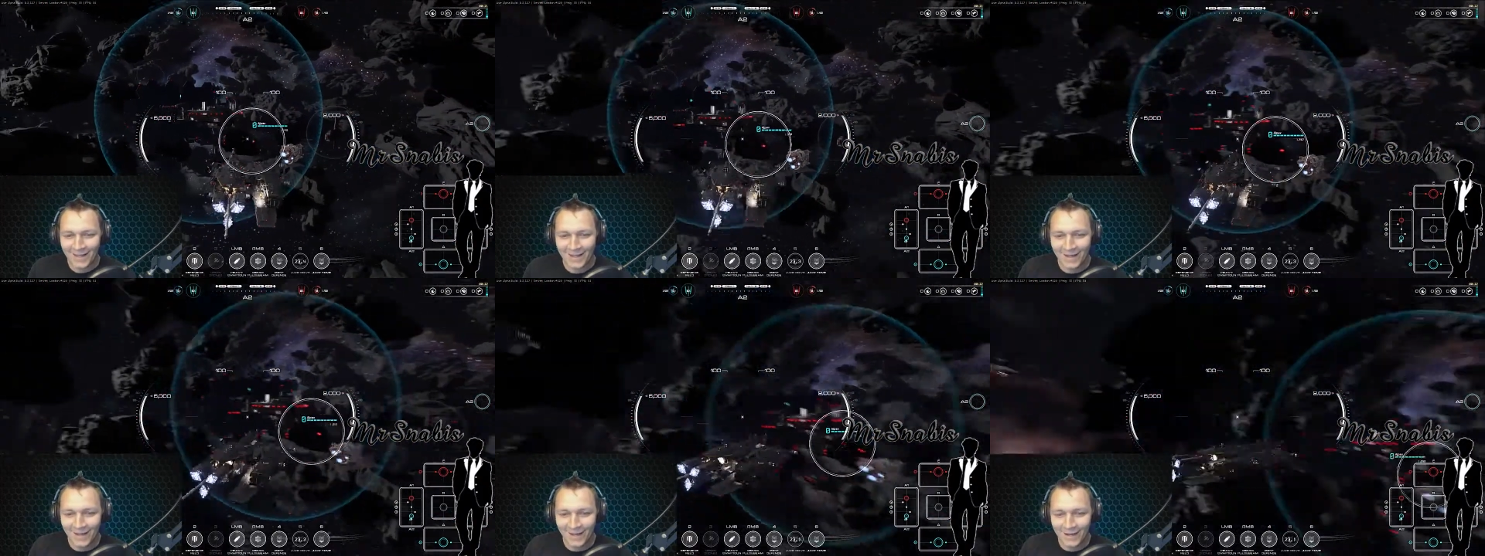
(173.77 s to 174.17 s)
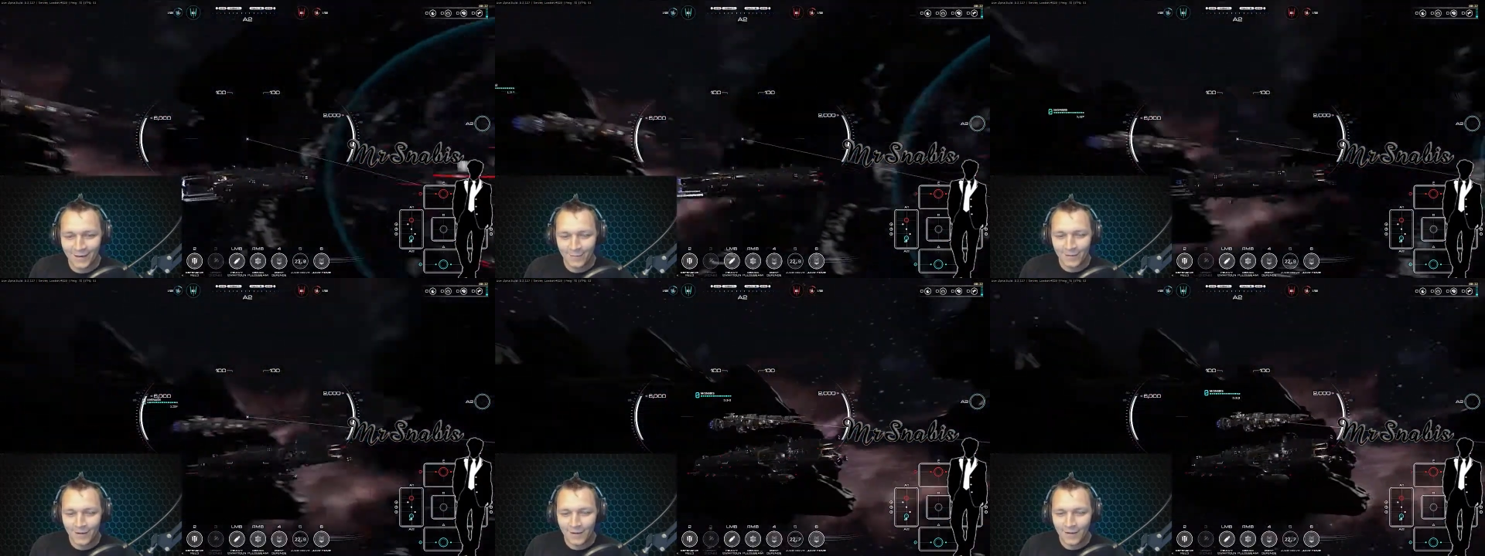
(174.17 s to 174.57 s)
Yeah,
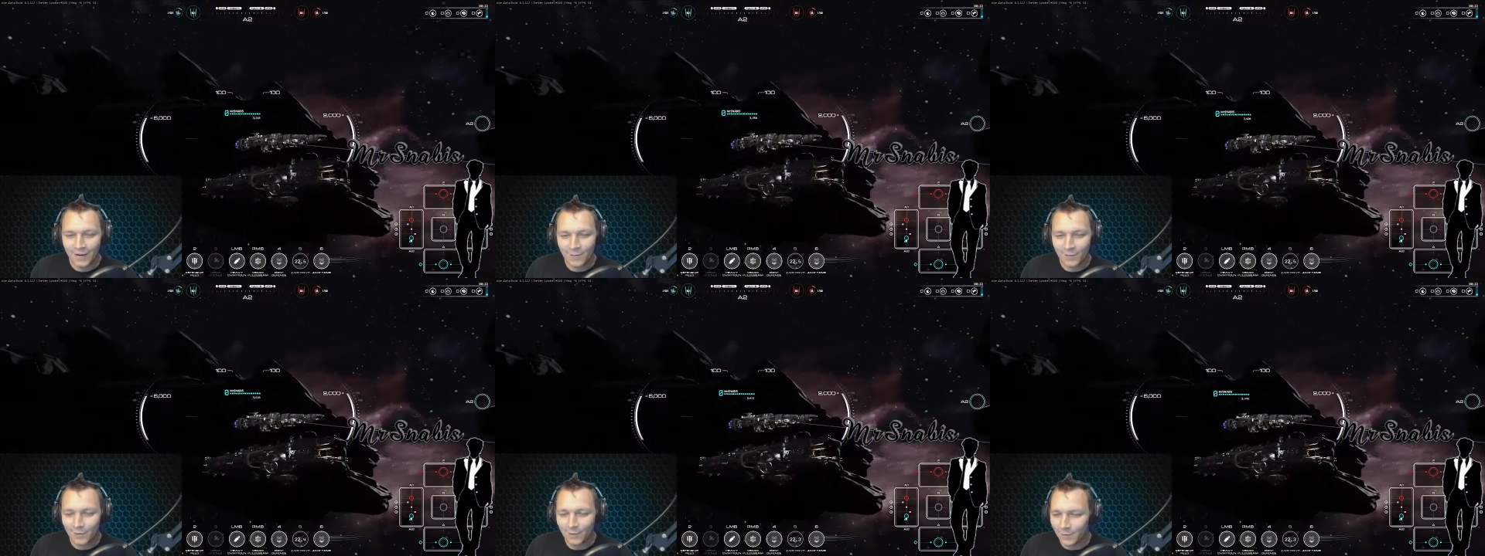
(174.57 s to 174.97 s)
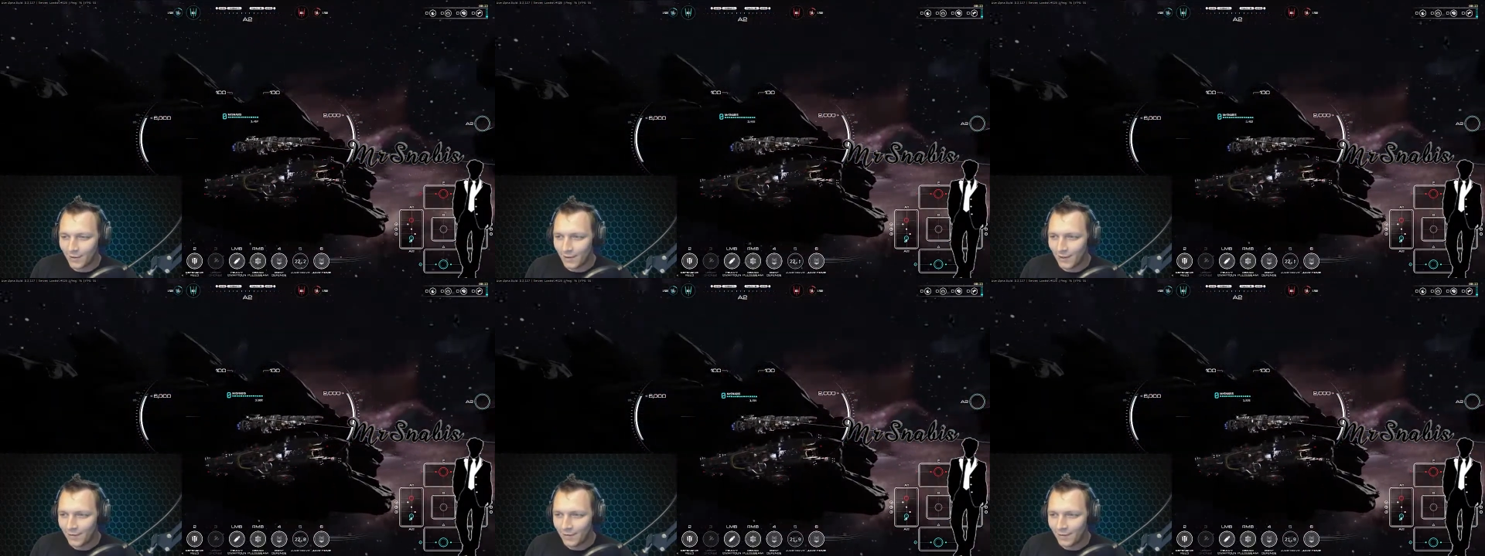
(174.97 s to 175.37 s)
well, he came to one of
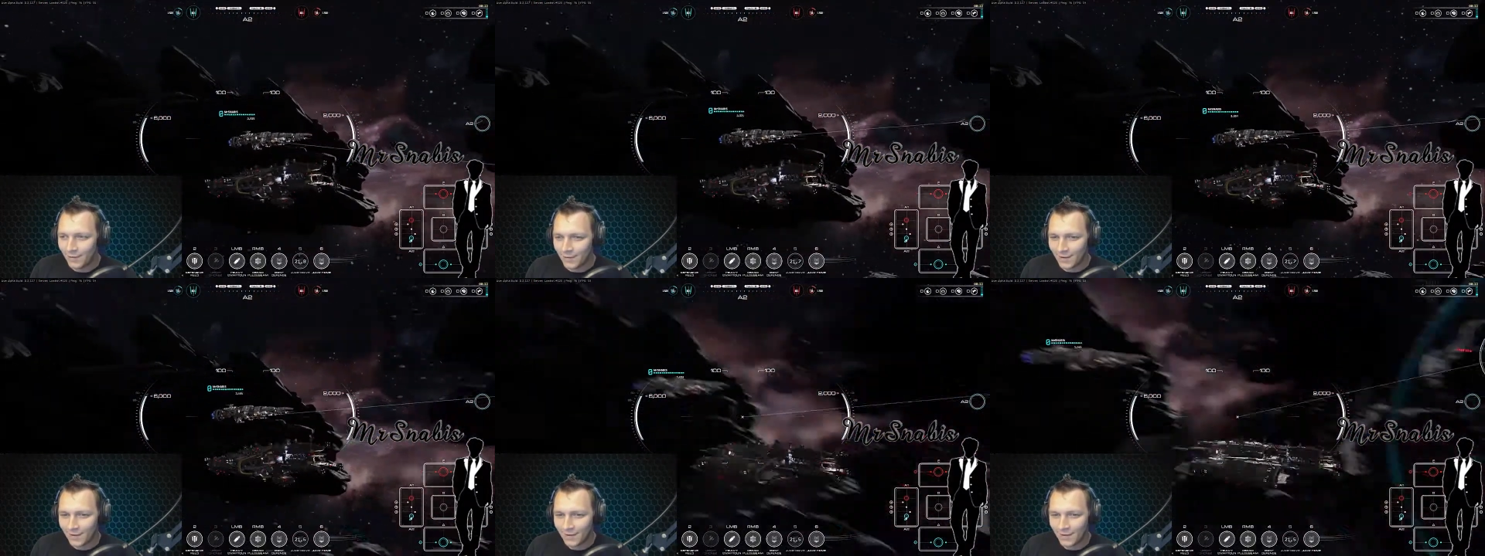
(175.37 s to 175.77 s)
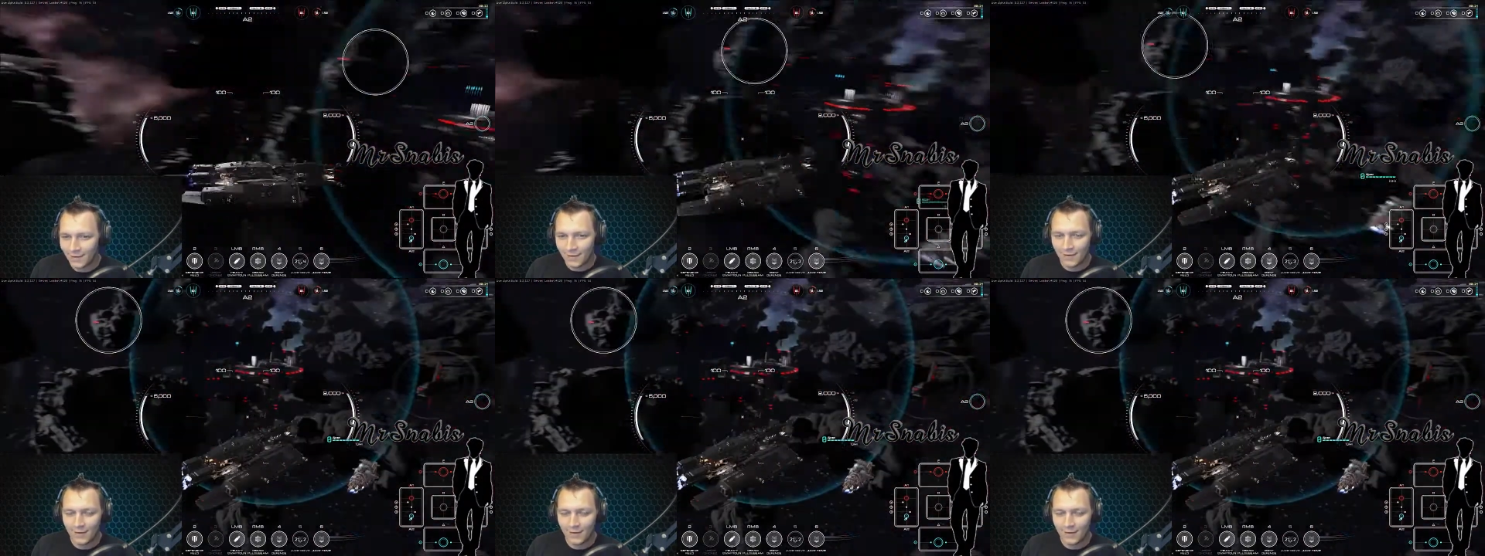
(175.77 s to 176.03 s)
the live streams, didn't he?